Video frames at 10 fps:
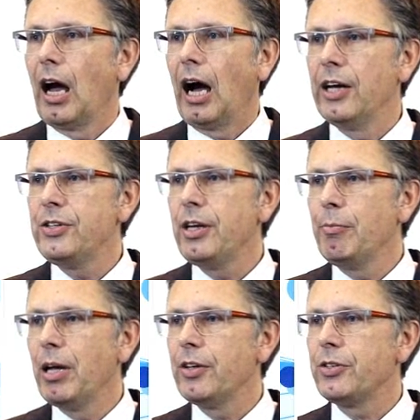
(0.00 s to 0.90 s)

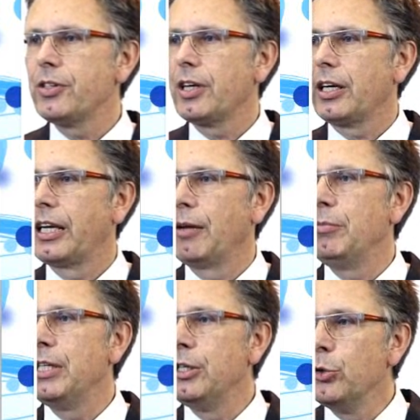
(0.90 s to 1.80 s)
ICMS can
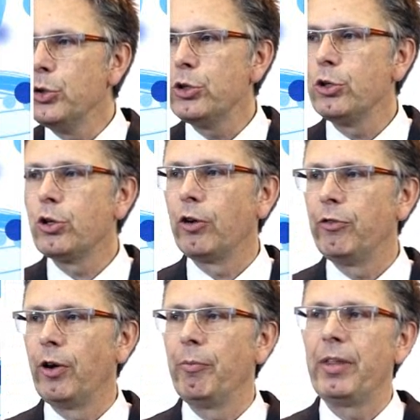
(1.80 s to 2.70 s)
be used to
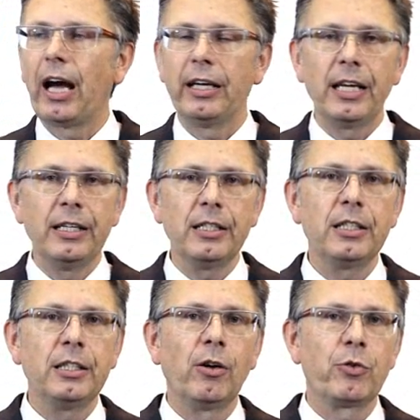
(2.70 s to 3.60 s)
confirm the
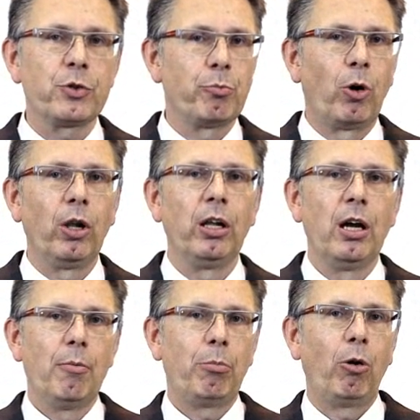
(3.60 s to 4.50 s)
identity of small
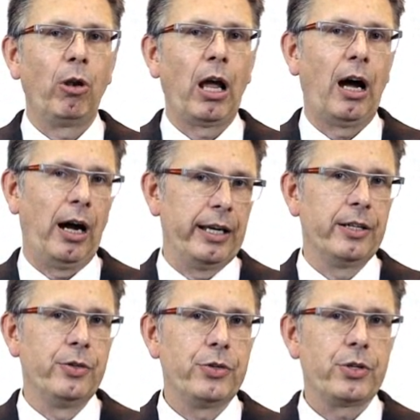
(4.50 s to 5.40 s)
polar
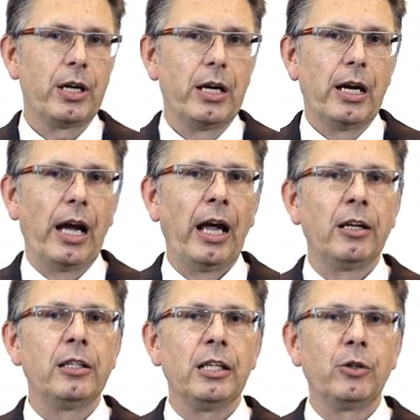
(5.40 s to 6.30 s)
ions
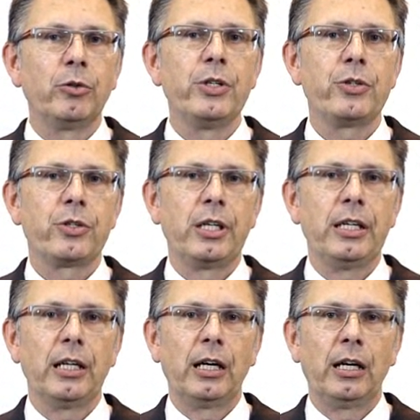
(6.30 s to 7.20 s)
and increase
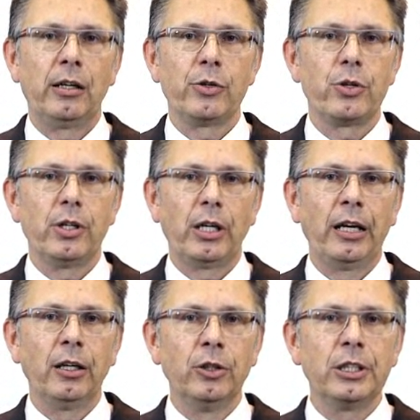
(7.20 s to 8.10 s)
the
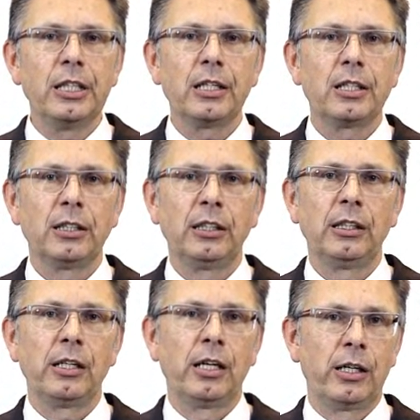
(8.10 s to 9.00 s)

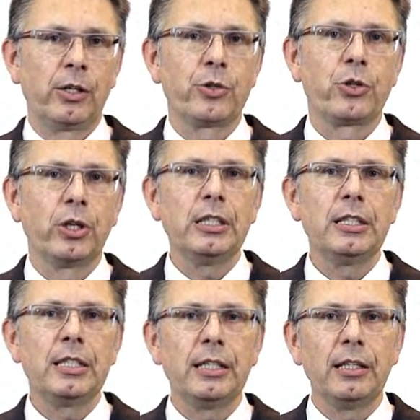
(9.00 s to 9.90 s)
analytical
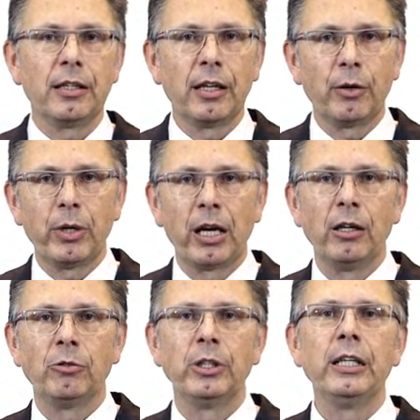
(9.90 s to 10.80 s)
certainty that we are
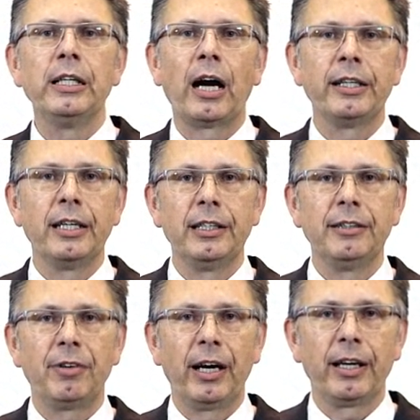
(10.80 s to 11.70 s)
really
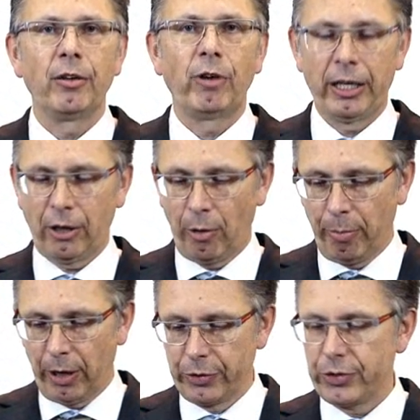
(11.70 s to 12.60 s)
identifying the right
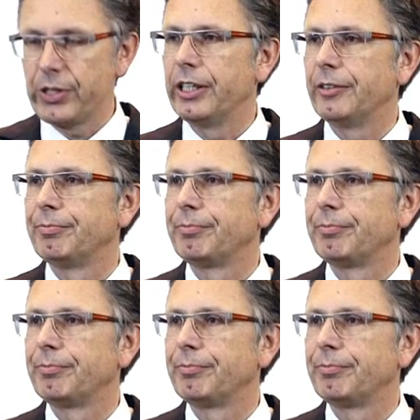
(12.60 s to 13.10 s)
compounds here.